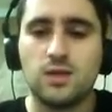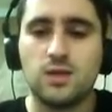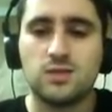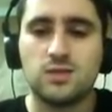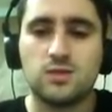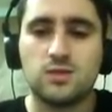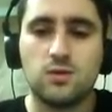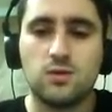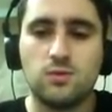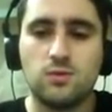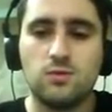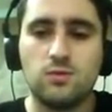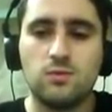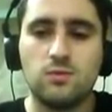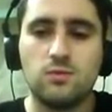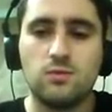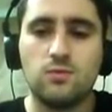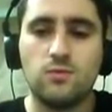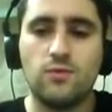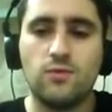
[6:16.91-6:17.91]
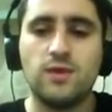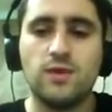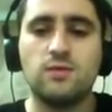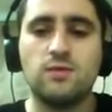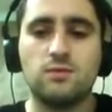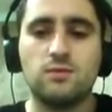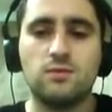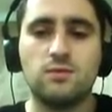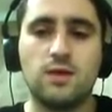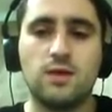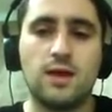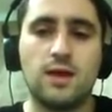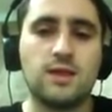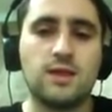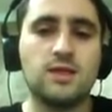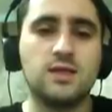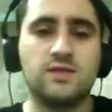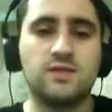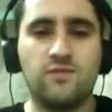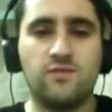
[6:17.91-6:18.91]
So when,
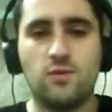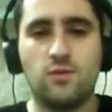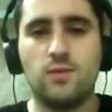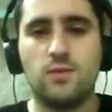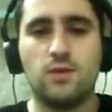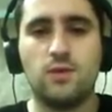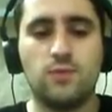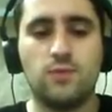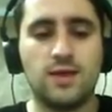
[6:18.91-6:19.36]
at least for me,